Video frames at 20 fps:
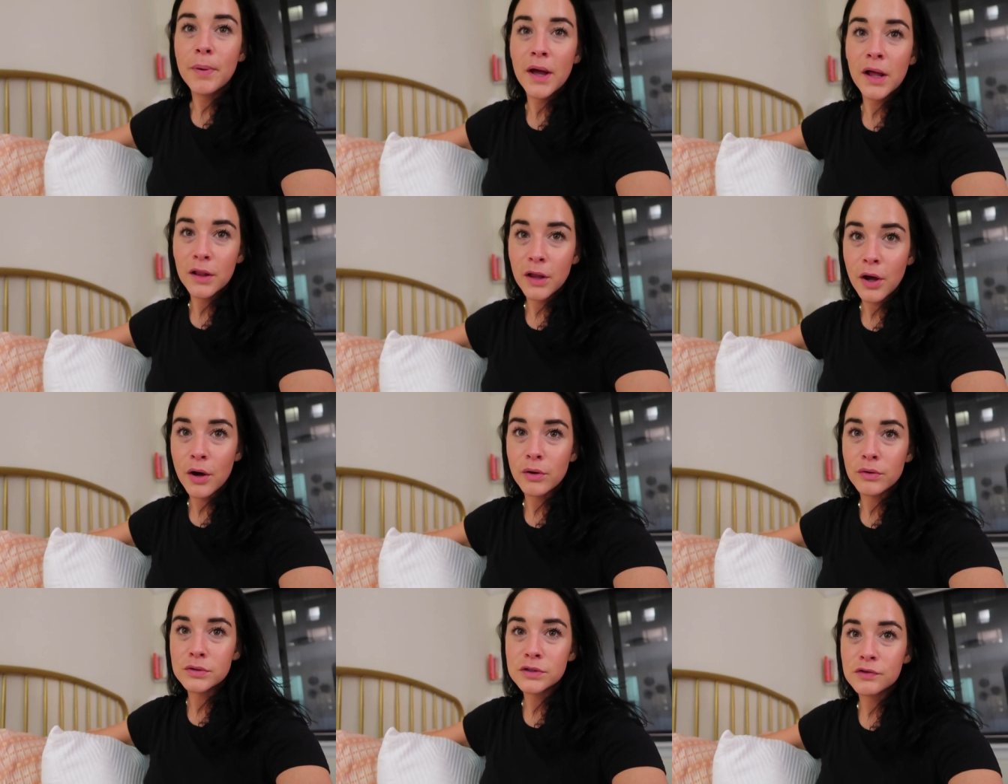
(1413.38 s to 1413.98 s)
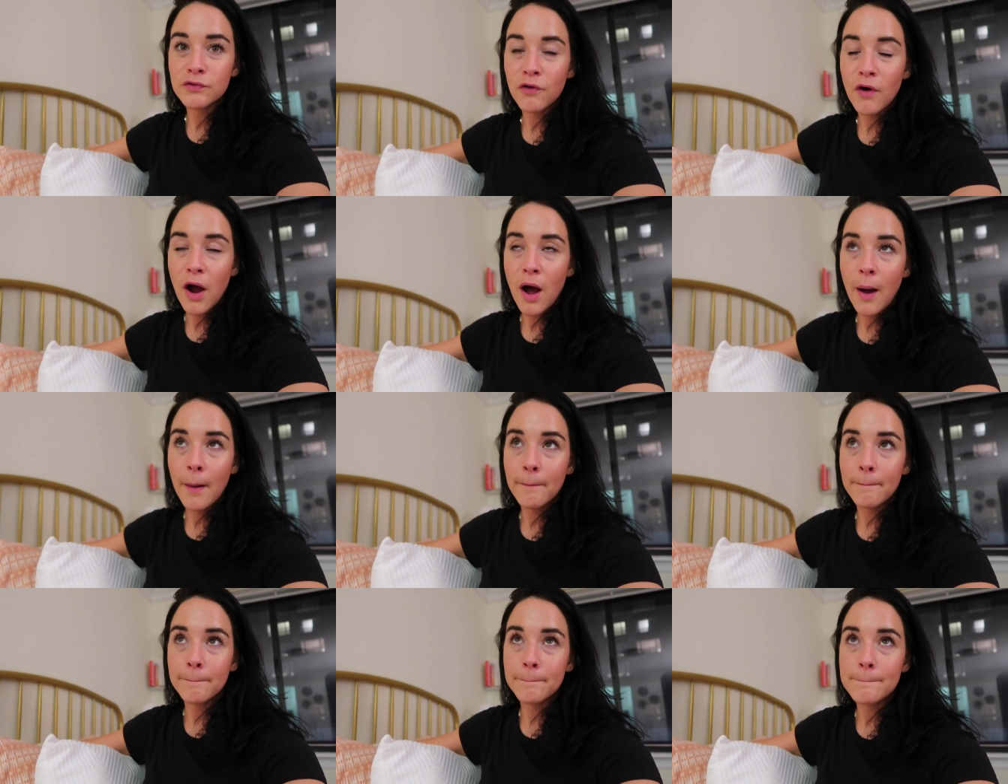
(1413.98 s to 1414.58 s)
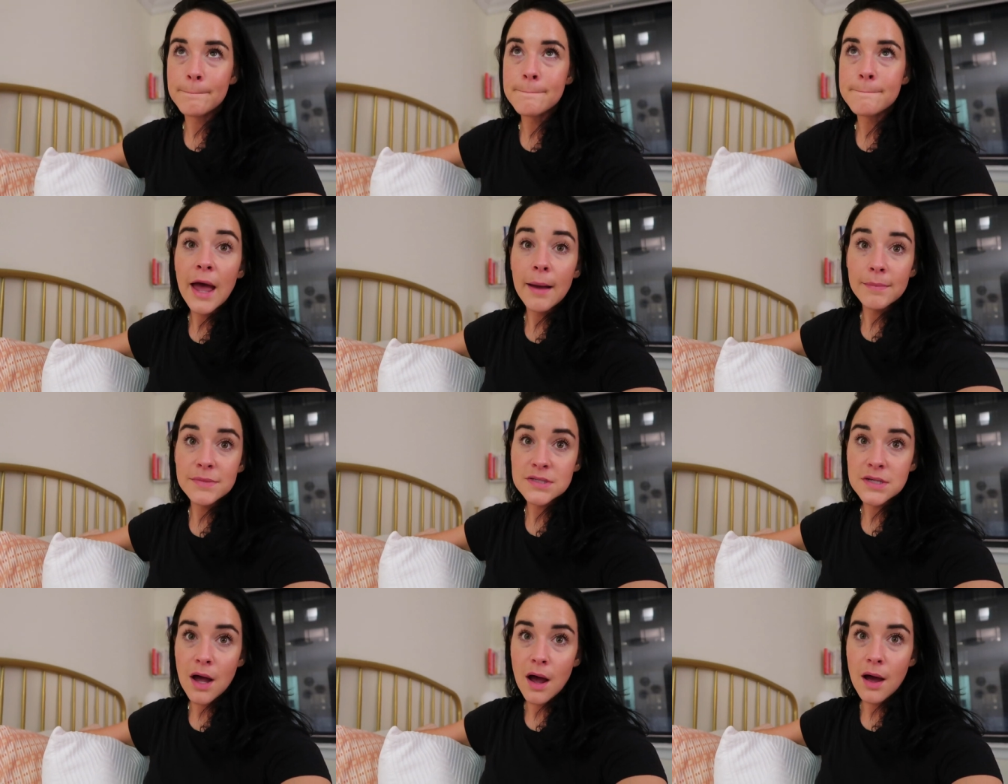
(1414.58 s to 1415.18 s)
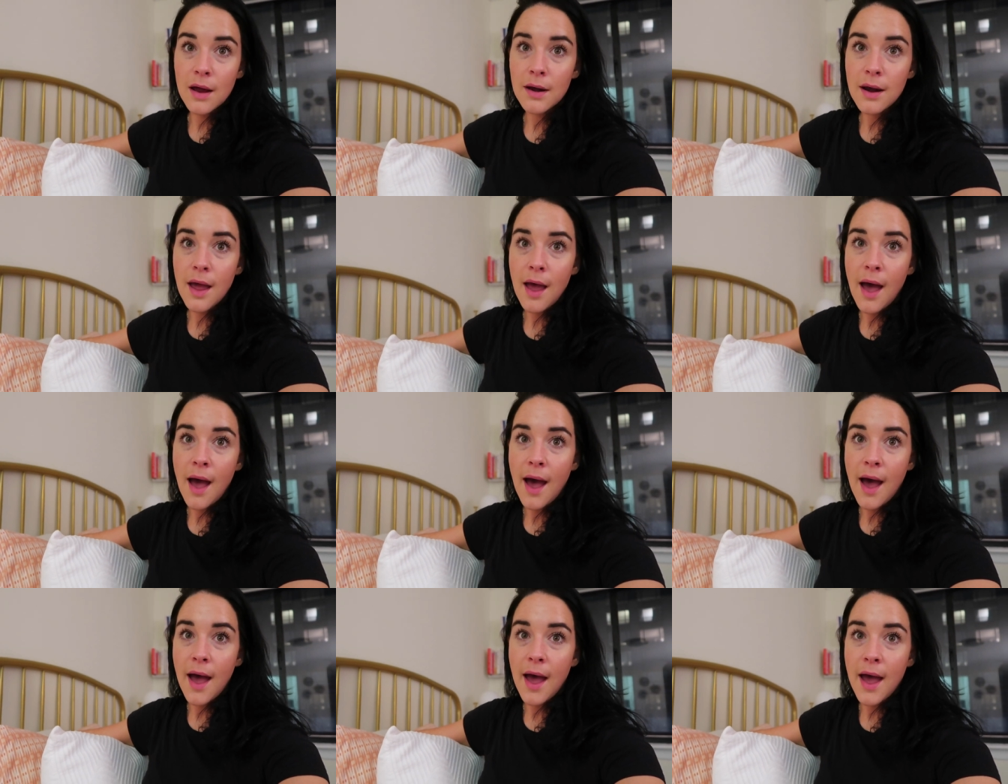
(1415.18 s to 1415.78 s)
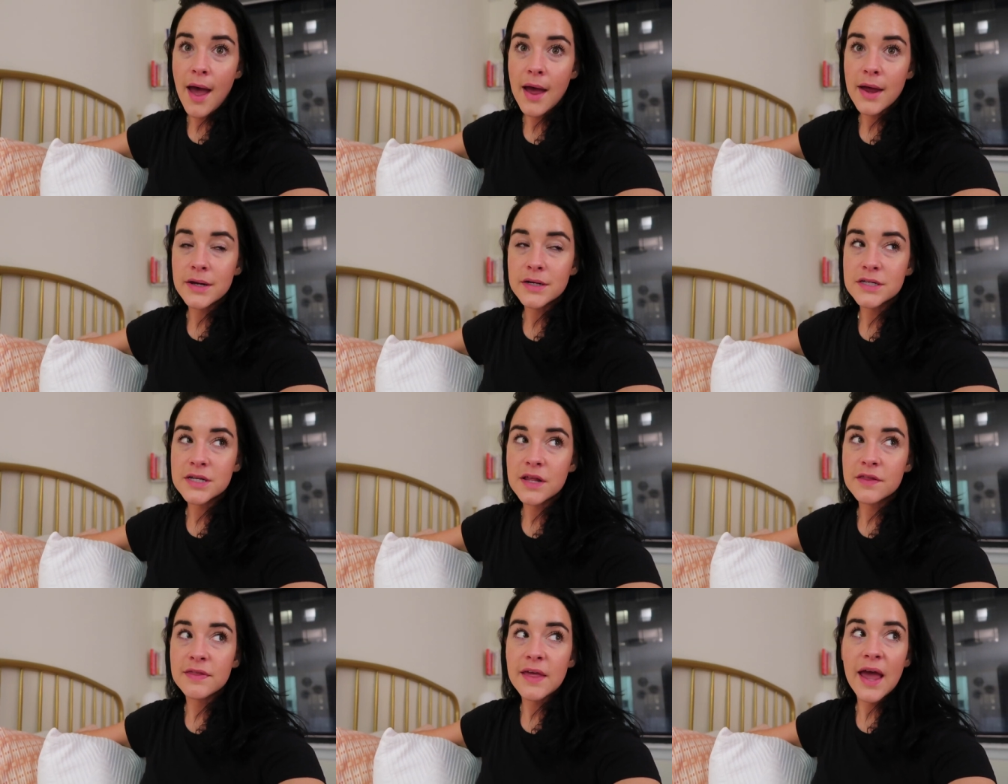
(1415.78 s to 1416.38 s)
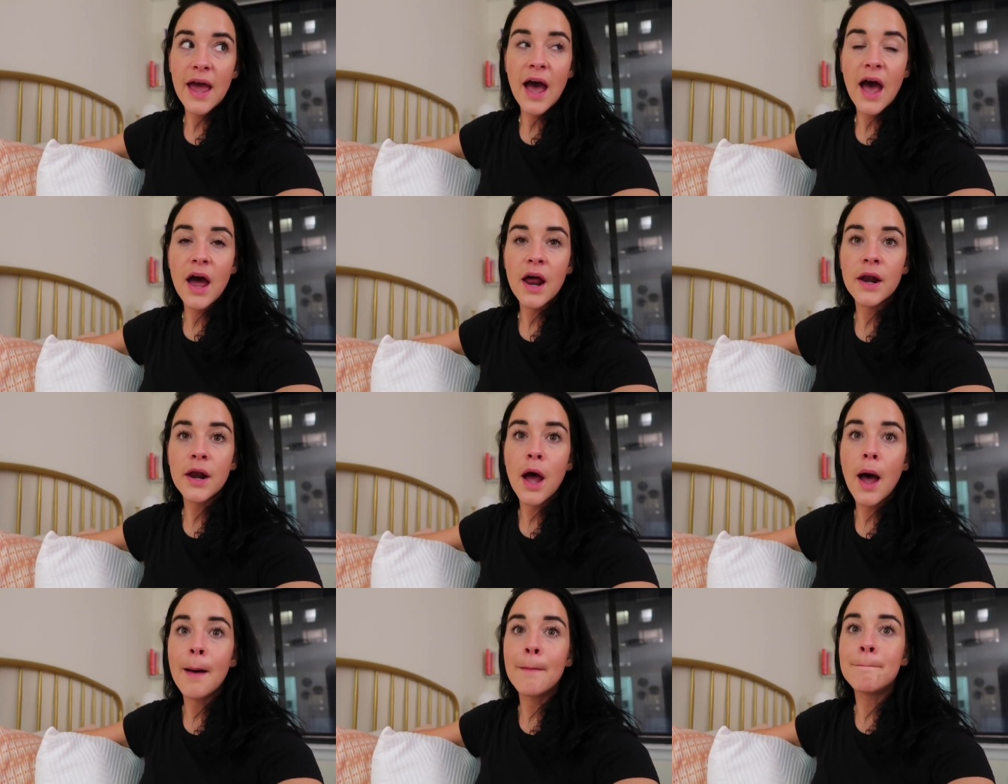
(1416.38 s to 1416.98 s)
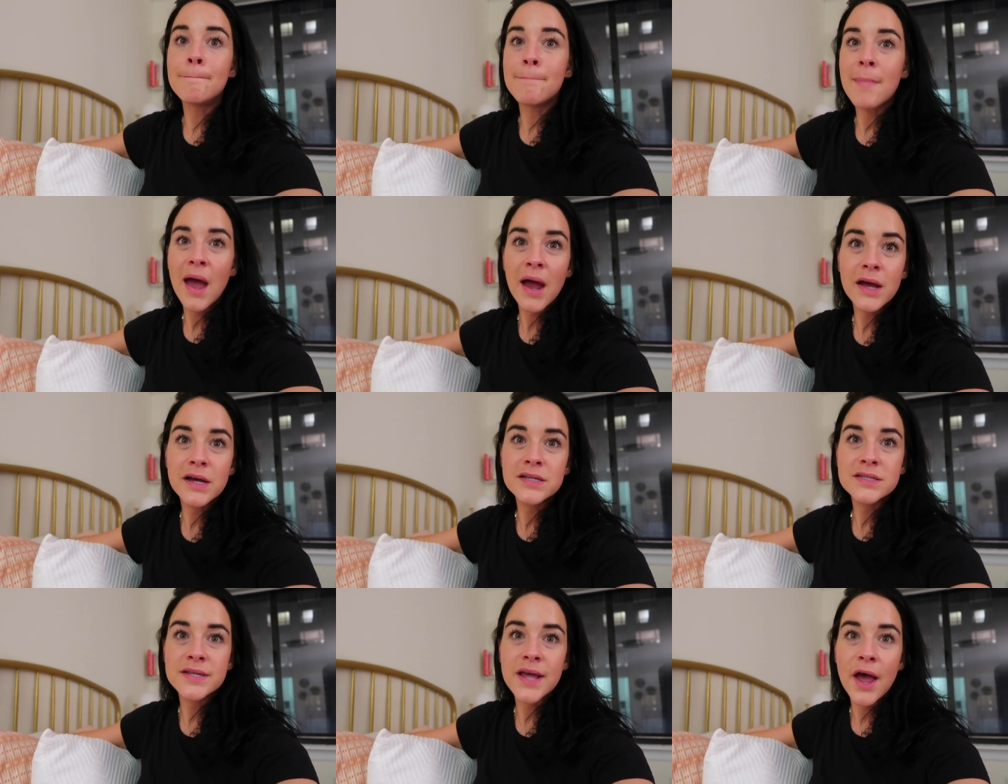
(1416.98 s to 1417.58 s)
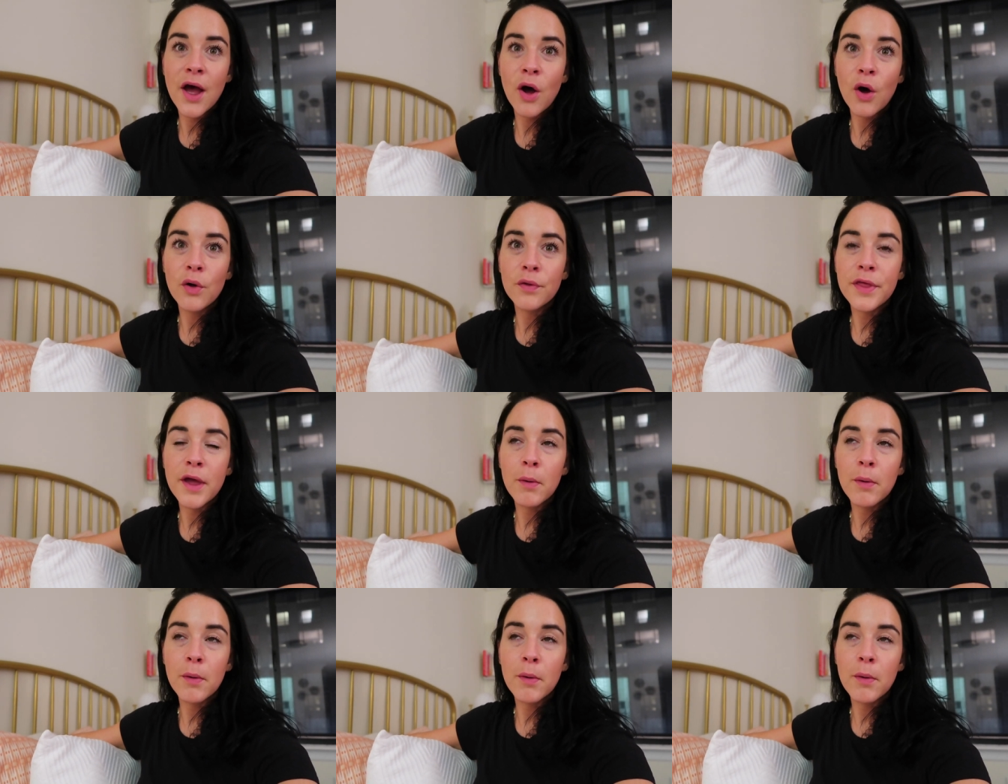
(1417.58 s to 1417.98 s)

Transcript: pillows from Amazon and they had a mega sale.